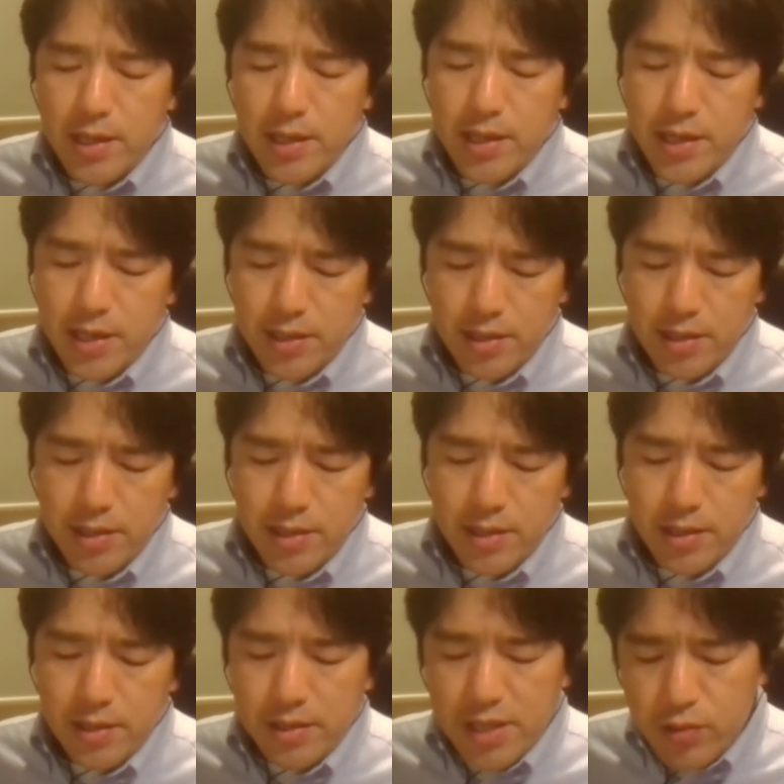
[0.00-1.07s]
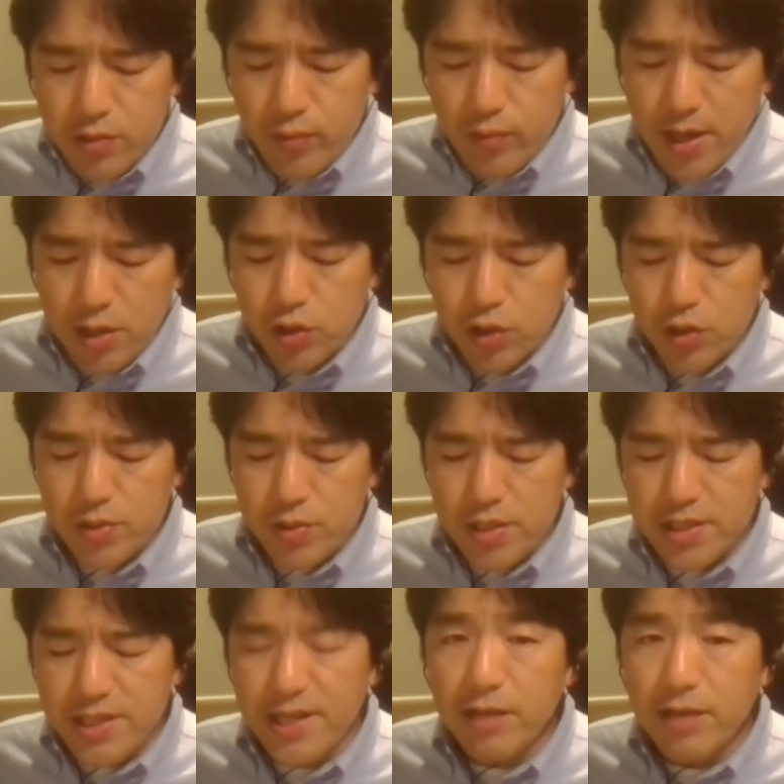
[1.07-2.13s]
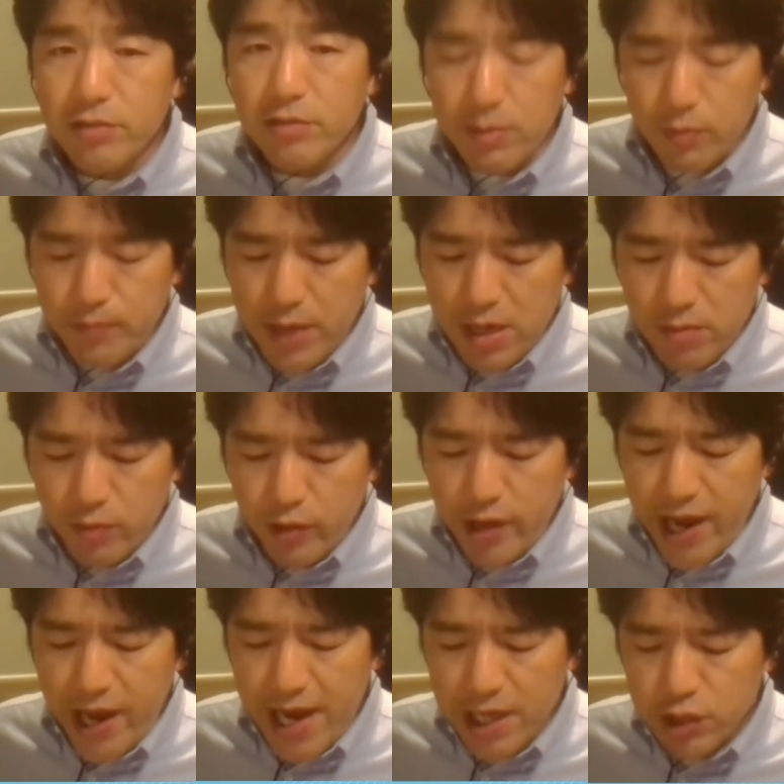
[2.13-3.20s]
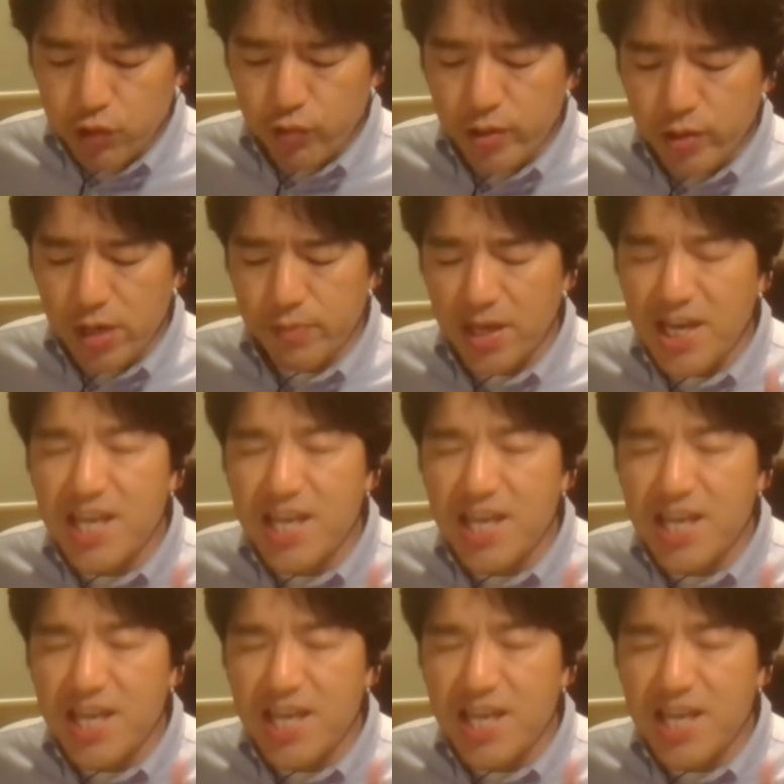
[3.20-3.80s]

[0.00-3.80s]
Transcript: And this slide shows a selective pulmonary angiogram